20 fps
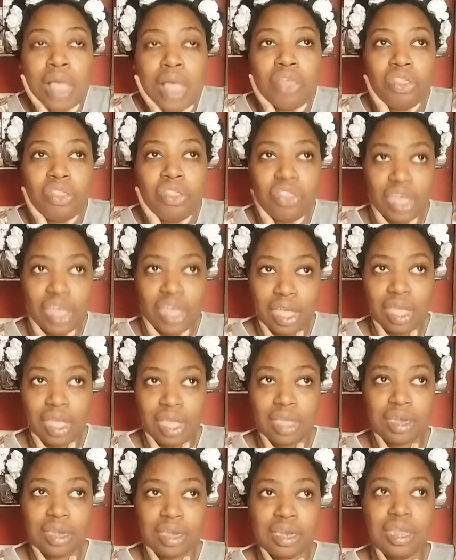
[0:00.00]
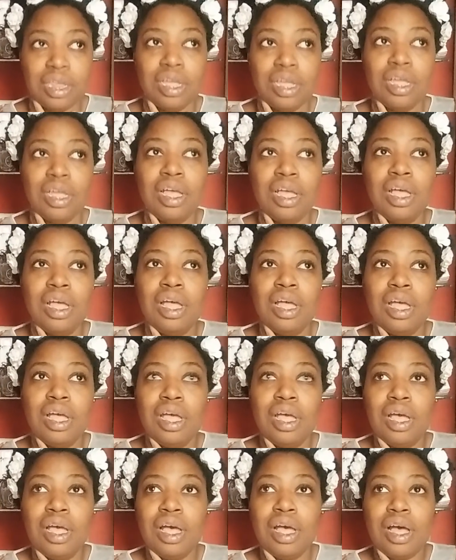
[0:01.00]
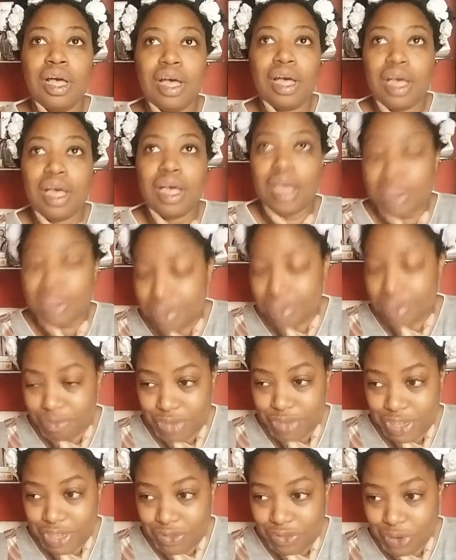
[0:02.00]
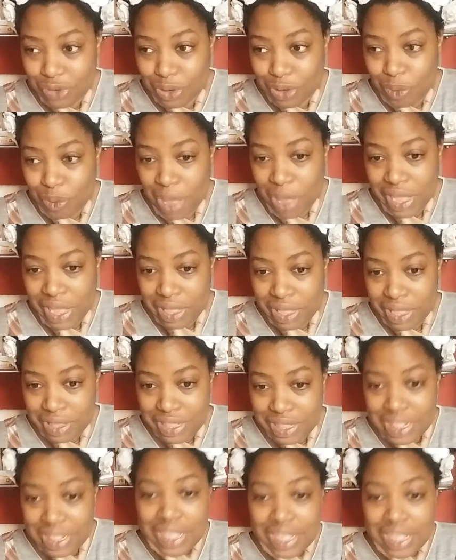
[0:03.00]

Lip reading: then I didn't read for a while.